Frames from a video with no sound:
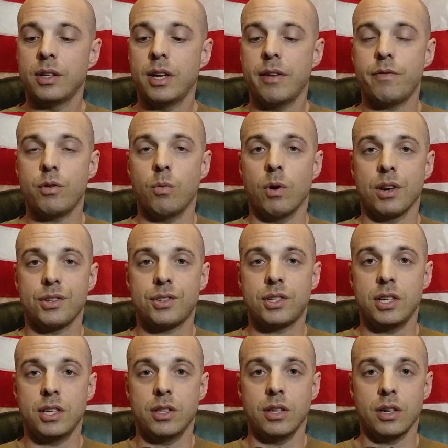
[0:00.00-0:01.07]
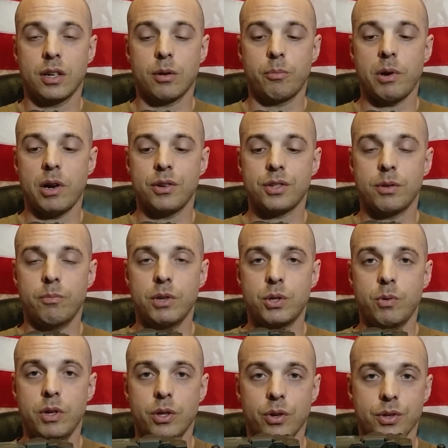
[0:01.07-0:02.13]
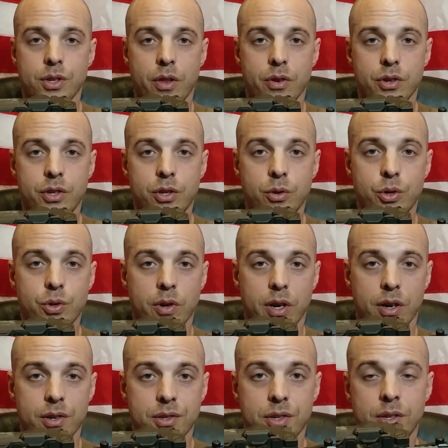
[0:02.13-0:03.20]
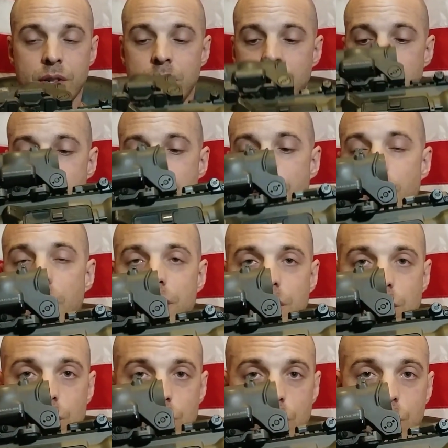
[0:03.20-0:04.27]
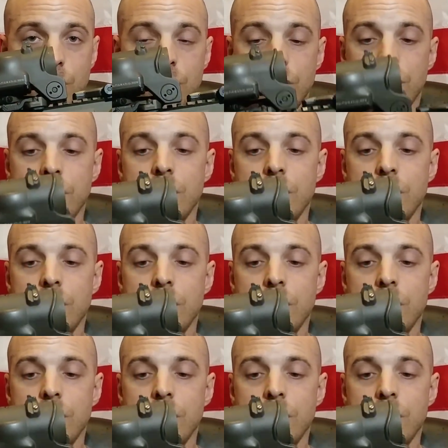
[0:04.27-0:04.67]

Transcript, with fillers: if you want to see the comparison between those other two triggers and the LaRue.